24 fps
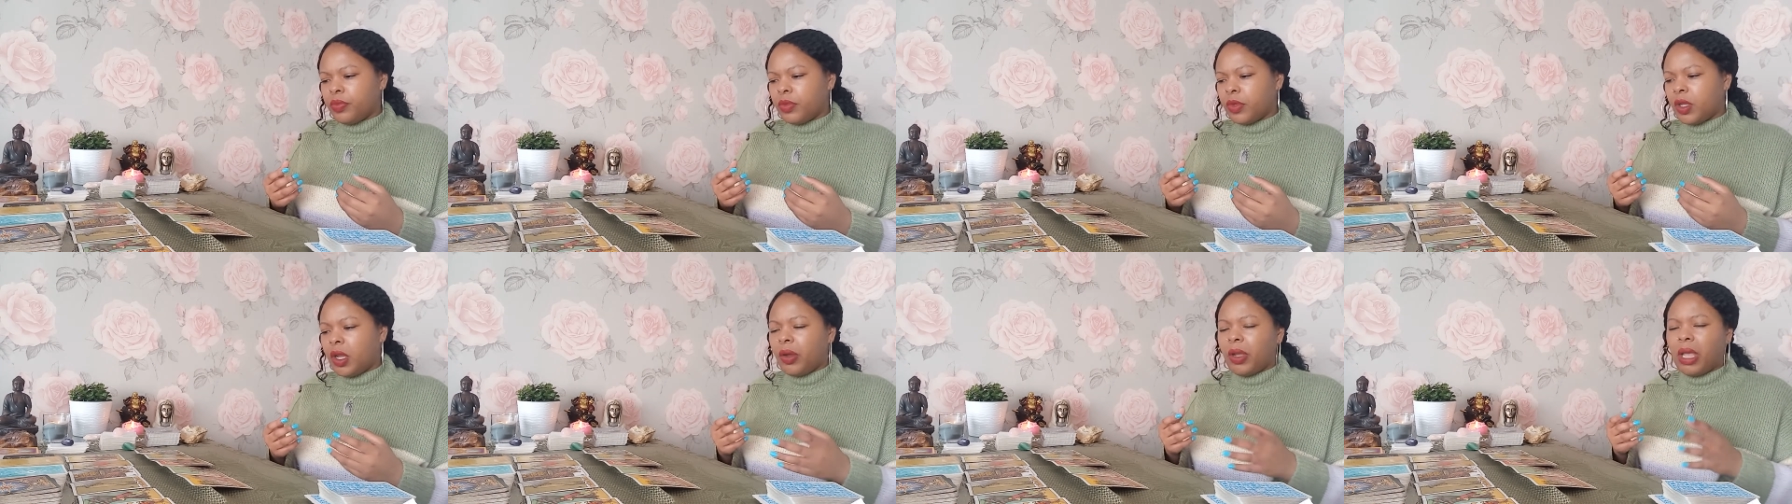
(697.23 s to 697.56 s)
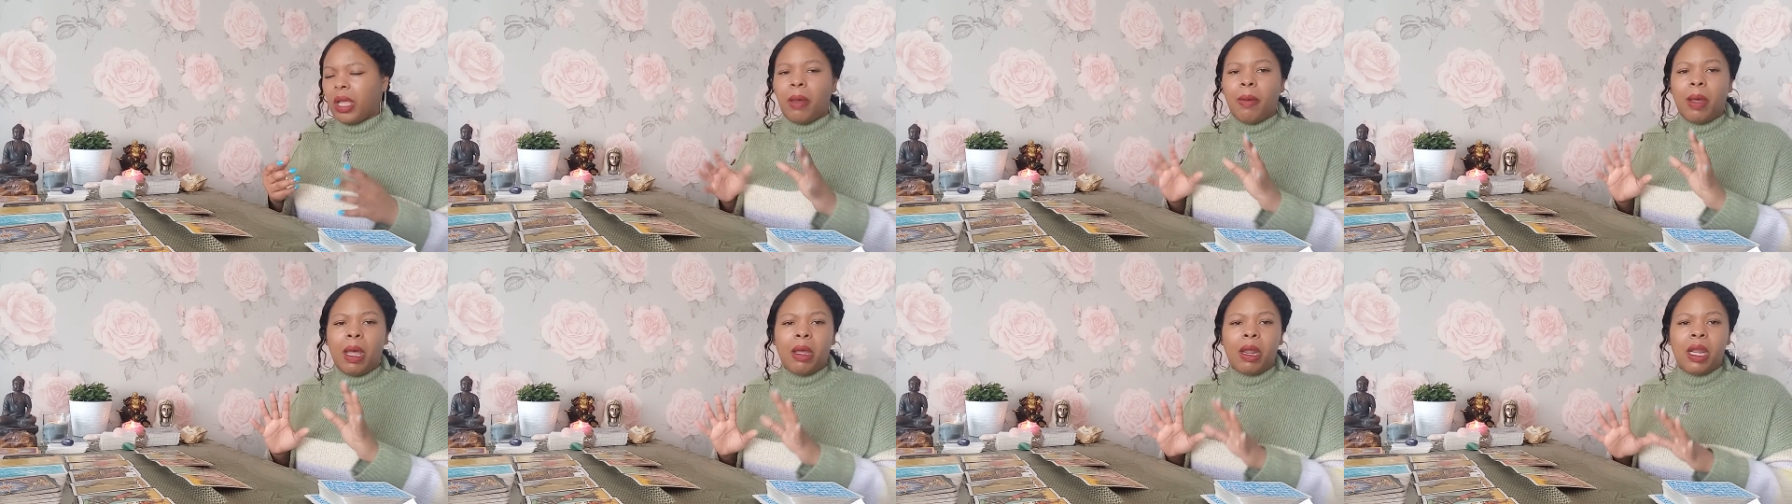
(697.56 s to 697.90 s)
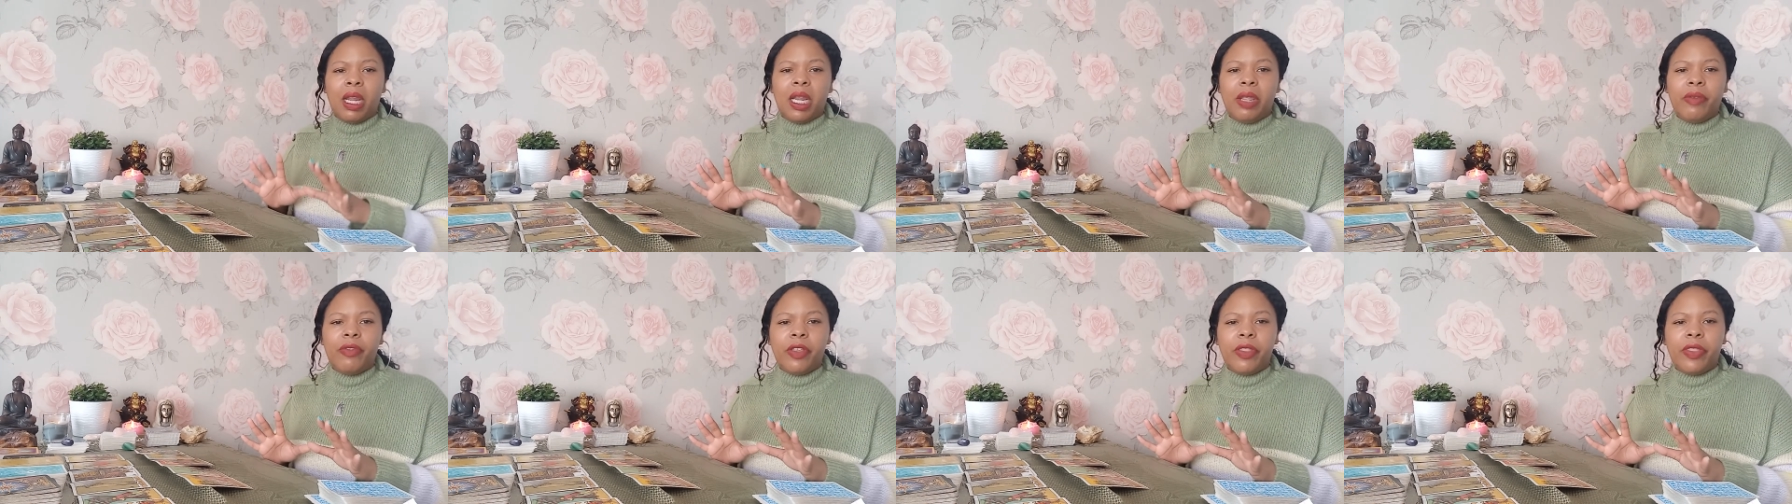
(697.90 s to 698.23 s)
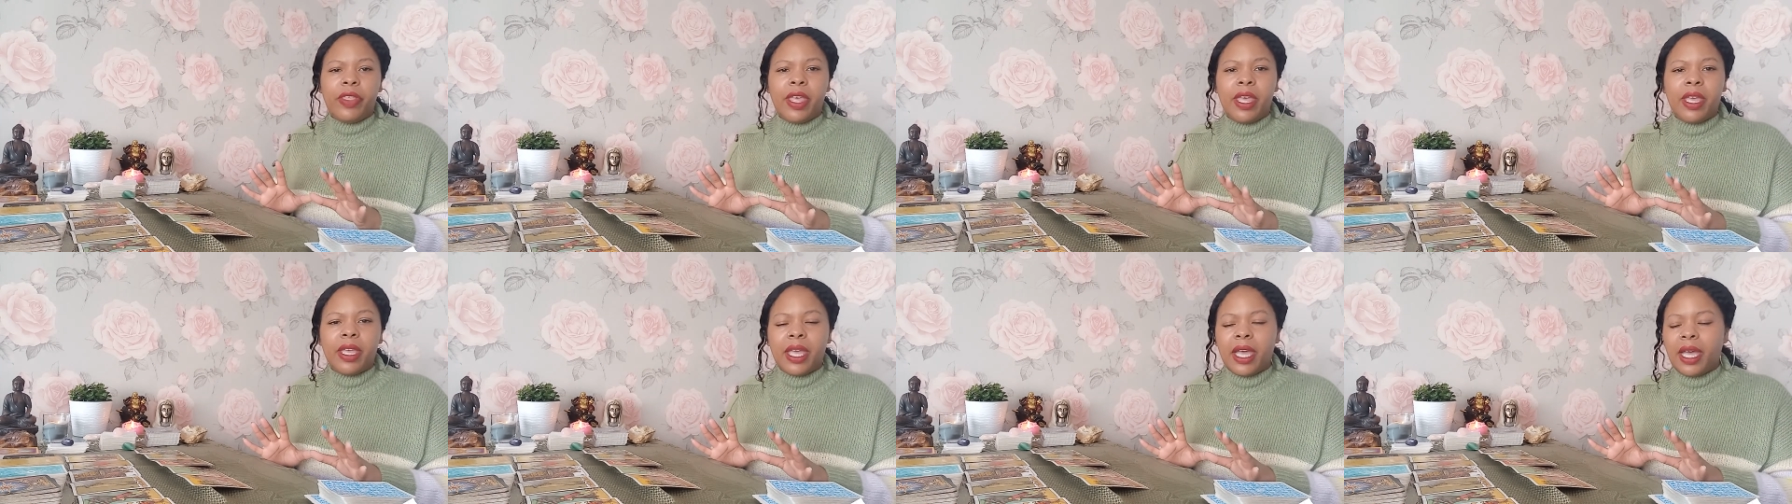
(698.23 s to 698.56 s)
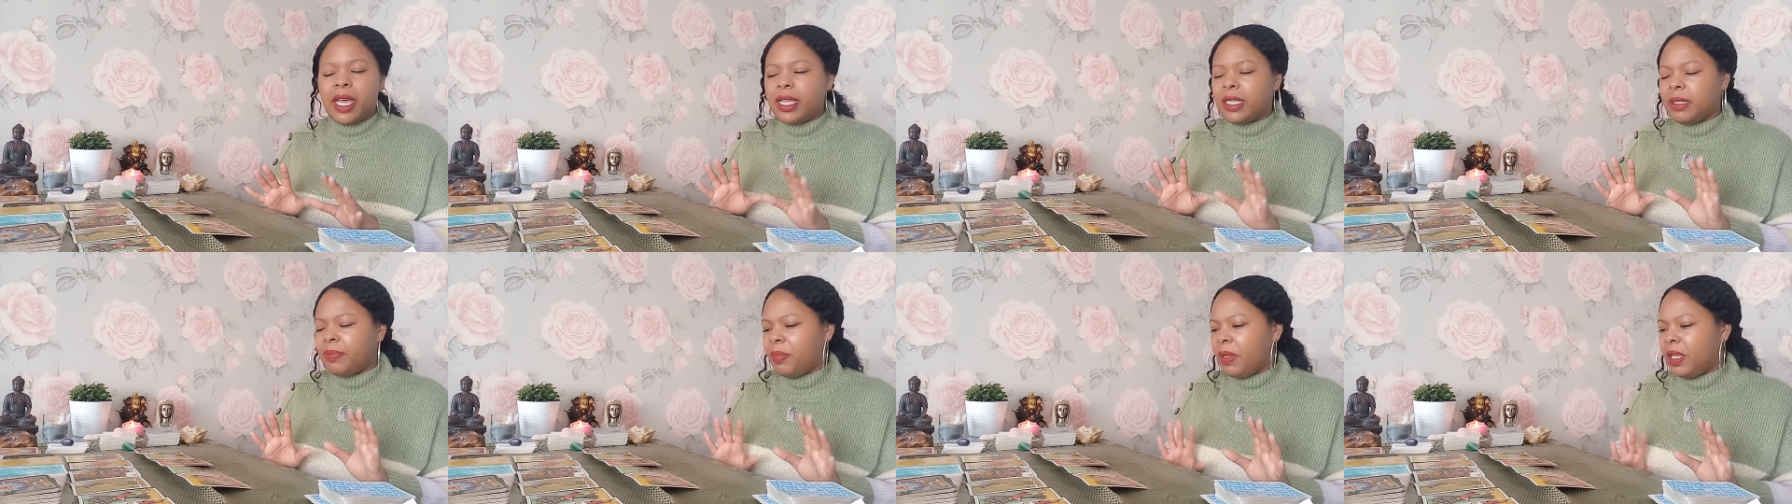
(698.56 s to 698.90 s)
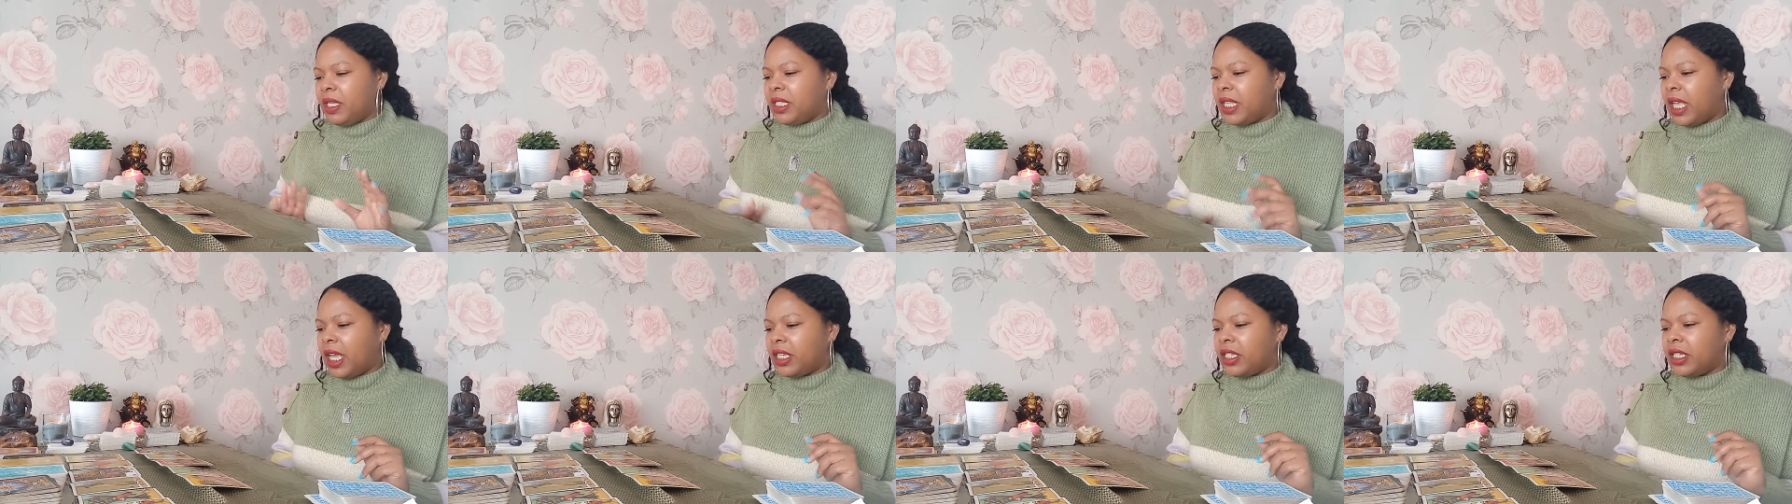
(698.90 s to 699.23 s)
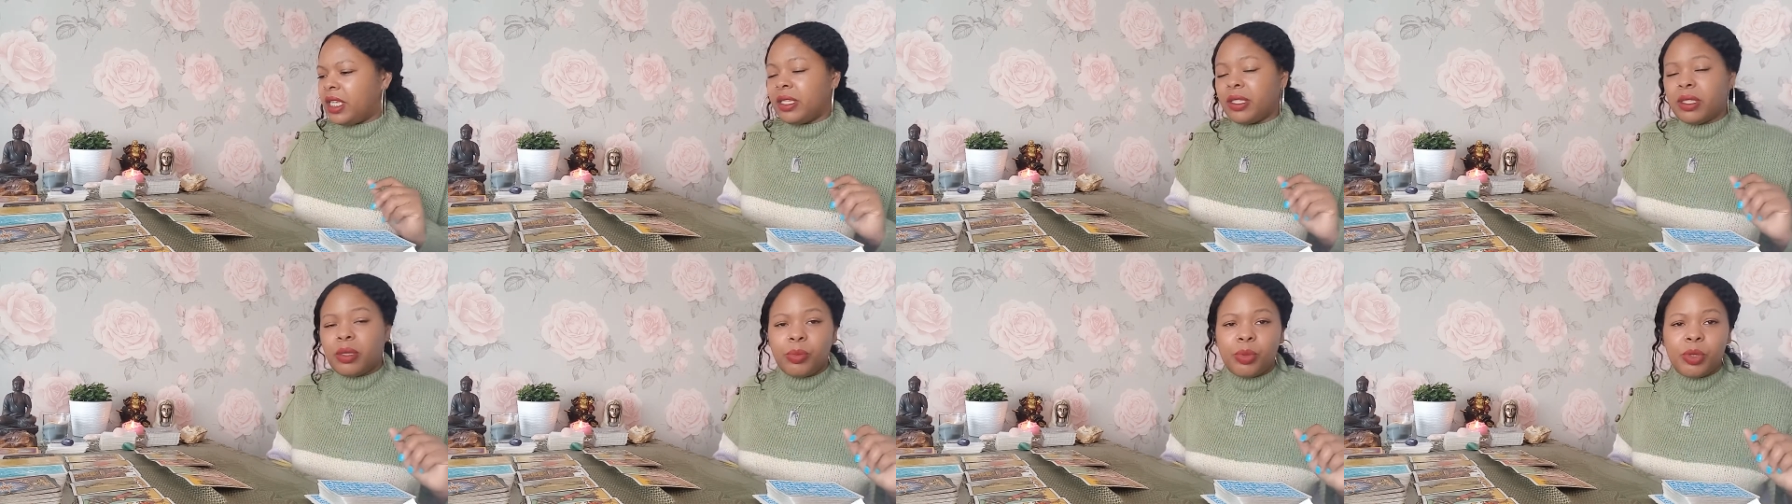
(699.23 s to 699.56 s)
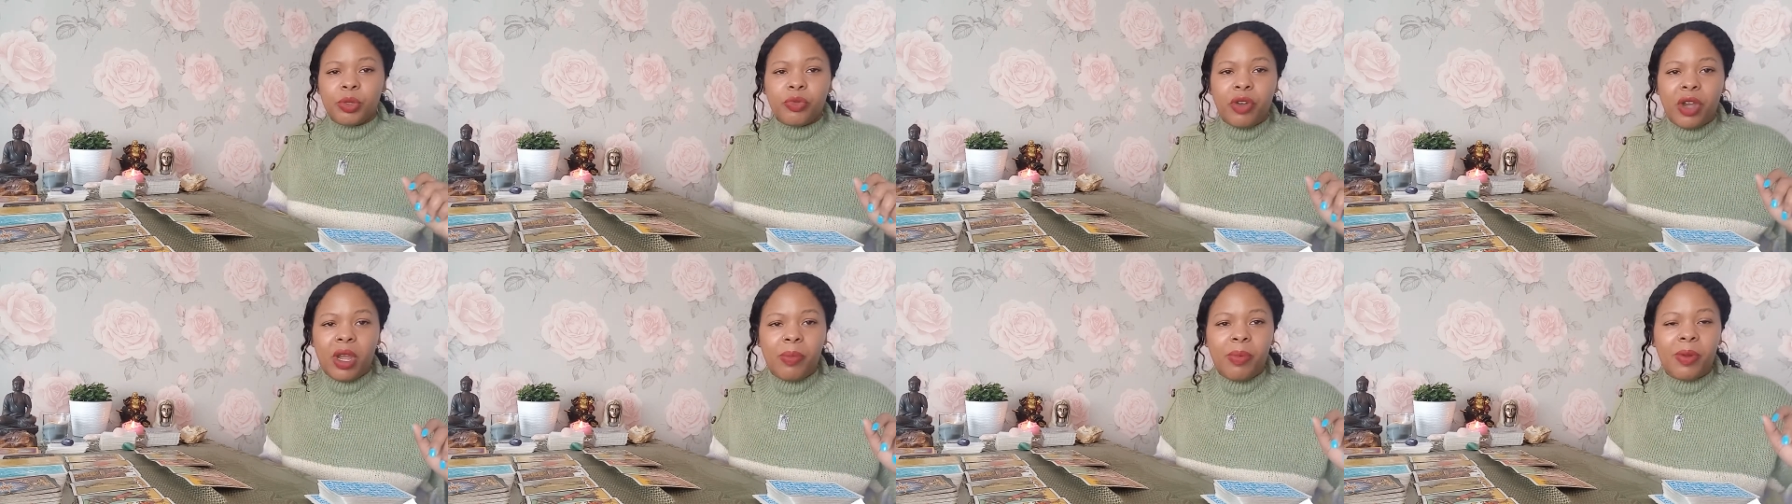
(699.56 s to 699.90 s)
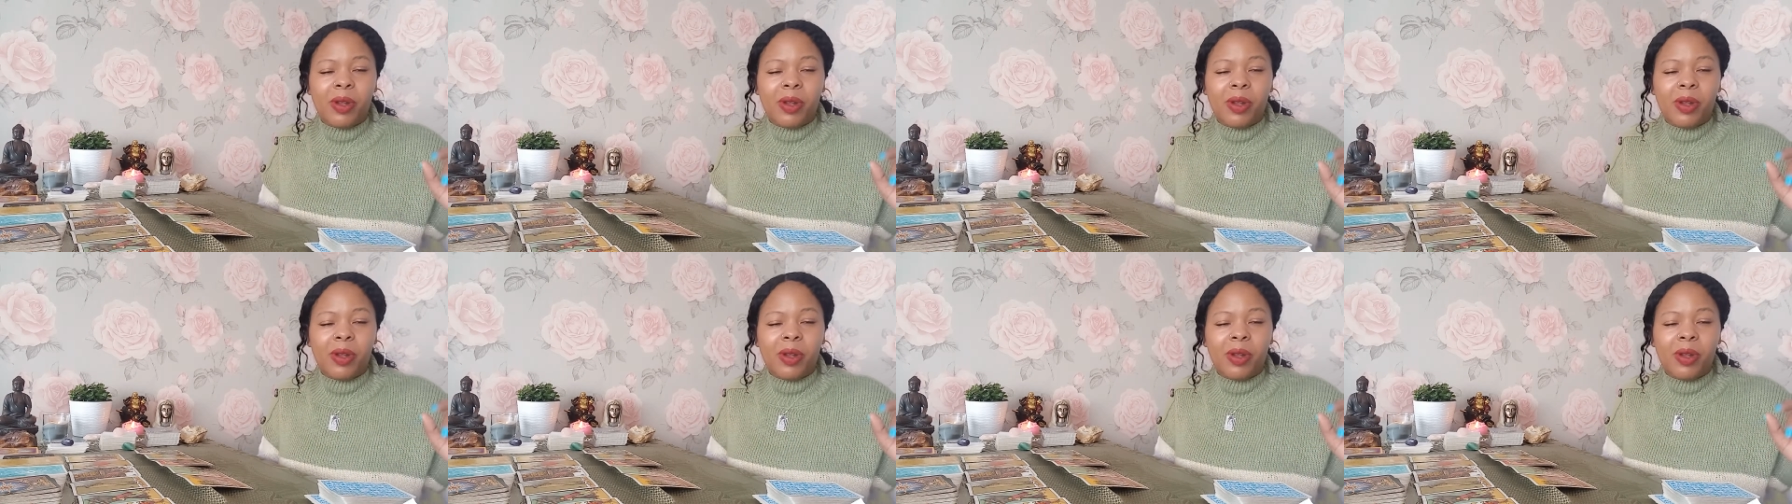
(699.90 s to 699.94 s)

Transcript: Okay, I'm going to leave it there, guys. Please like, share, subscribe,